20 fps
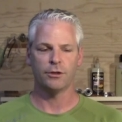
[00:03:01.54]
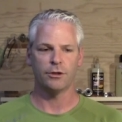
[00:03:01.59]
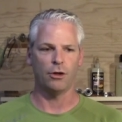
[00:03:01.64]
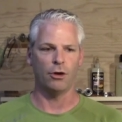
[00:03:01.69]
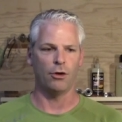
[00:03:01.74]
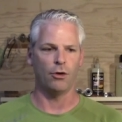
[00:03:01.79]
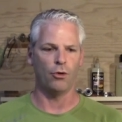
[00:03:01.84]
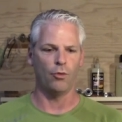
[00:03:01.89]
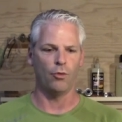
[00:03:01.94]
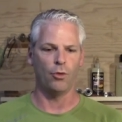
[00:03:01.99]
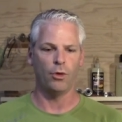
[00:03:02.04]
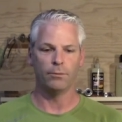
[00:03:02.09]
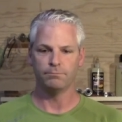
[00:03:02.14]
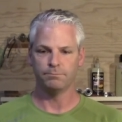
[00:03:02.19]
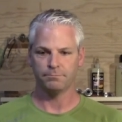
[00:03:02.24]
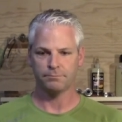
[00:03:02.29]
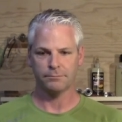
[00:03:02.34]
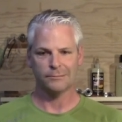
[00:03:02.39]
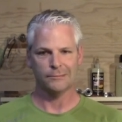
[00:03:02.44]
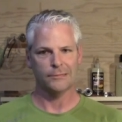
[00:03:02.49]
So
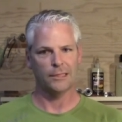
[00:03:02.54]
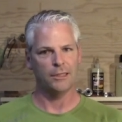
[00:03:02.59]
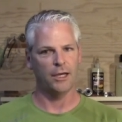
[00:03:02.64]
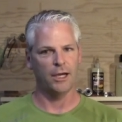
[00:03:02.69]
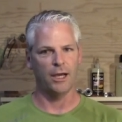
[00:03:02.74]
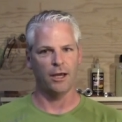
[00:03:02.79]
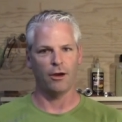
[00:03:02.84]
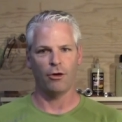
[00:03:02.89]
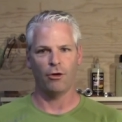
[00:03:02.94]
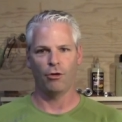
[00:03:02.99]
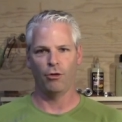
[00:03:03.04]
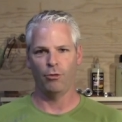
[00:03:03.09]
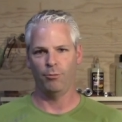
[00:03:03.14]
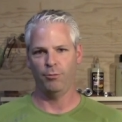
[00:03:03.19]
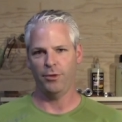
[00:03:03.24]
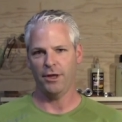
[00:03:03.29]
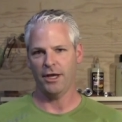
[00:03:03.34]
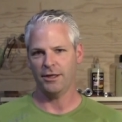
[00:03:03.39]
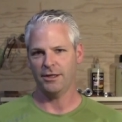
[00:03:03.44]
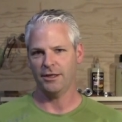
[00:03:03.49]
I
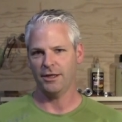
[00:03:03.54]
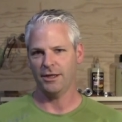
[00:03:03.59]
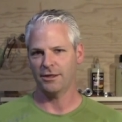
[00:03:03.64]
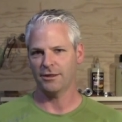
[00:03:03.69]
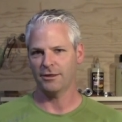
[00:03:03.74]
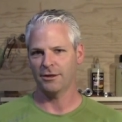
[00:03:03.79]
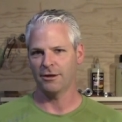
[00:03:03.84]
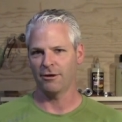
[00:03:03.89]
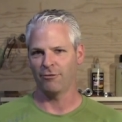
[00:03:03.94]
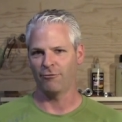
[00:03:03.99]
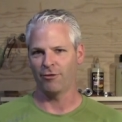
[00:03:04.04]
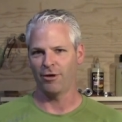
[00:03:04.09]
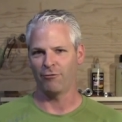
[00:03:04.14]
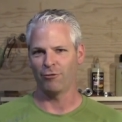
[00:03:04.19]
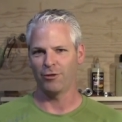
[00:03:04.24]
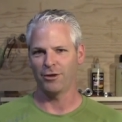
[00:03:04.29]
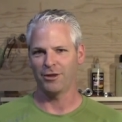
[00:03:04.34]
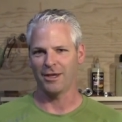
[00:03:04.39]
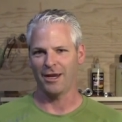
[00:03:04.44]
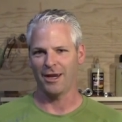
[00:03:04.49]
hope that takes care of
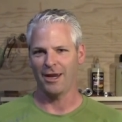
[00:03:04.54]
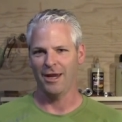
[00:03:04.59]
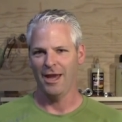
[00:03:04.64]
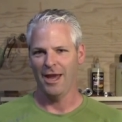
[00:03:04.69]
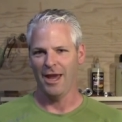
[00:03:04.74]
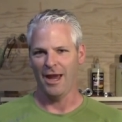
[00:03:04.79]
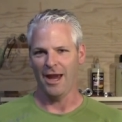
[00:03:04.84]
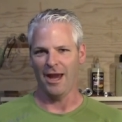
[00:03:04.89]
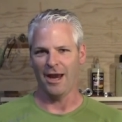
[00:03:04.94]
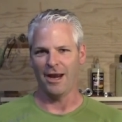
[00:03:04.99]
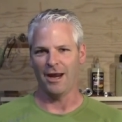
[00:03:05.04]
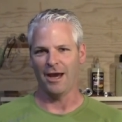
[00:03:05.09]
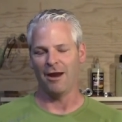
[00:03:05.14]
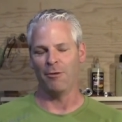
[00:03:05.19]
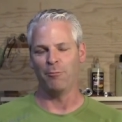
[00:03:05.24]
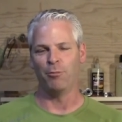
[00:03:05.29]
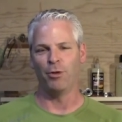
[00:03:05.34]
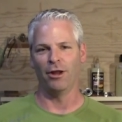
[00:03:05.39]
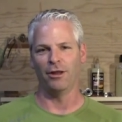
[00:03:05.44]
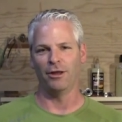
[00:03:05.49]
everything, and I
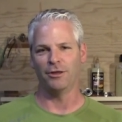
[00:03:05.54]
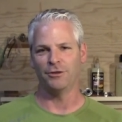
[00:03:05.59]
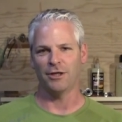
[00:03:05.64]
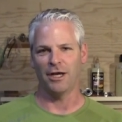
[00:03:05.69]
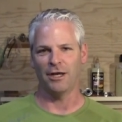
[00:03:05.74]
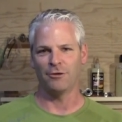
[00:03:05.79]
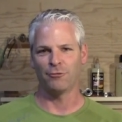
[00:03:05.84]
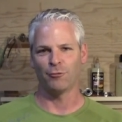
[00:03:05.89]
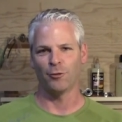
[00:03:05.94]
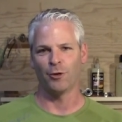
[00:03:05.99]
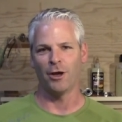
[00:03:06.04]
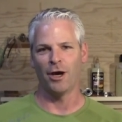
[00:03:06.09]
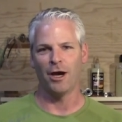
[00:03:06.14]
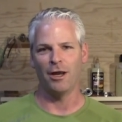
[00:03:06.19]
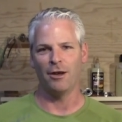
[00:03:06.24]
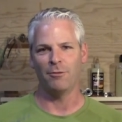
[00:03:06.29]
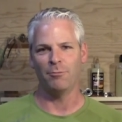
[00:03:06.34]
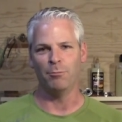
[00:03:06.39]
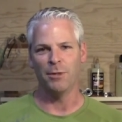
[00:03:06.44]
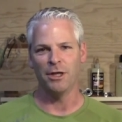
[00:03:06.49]
apologize for
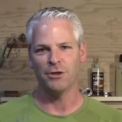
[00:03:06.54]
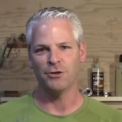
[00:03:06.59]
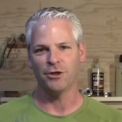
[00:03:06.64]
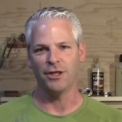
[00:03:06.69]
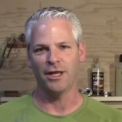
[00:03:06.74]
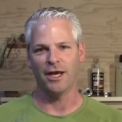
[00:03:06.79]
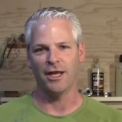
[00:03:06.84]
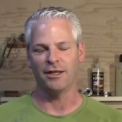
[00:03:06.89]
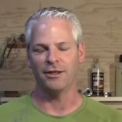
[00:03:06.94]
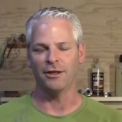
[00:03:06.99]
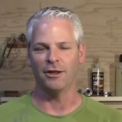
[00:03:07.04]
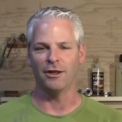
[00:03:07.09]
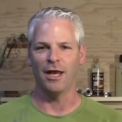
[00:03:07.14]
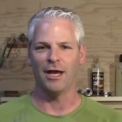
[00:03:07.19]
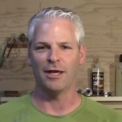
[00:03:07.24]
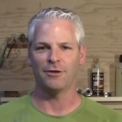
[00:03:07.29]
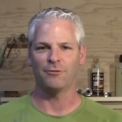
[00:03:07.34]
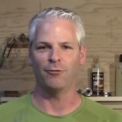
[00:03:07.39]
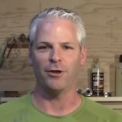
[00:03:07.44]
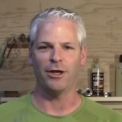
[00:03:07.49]
not mentioning that in the
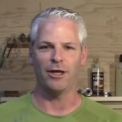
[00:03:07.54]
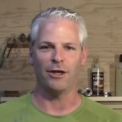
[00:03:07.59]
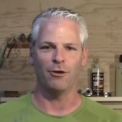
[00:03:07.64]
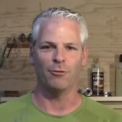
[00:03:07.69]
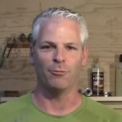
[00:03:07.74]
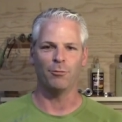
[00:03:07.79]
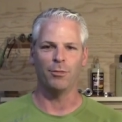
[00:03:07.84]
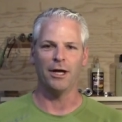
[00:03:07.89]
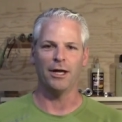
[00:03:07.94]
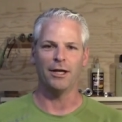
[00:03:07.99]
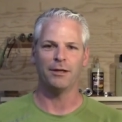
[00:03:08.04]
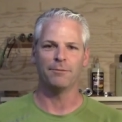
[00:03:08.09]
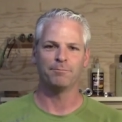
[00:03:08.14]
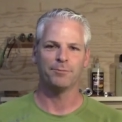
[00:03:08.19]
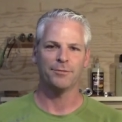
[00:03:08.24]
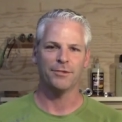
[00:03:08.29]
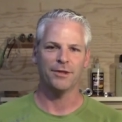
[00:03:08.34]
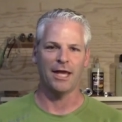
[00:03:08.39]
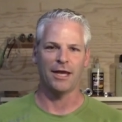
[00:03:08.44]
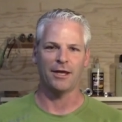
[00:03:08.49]
last video, but
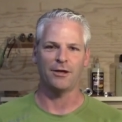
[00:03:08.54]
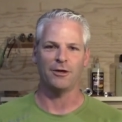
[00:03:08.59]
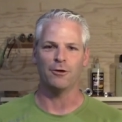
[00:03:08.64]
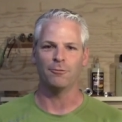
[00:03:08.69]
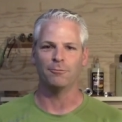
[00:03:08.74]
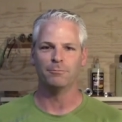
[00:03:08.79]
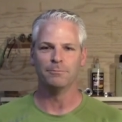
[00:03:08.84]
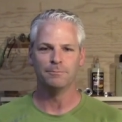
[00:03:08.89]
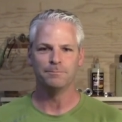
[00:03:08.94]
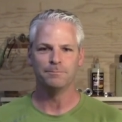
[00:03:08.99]
thank you.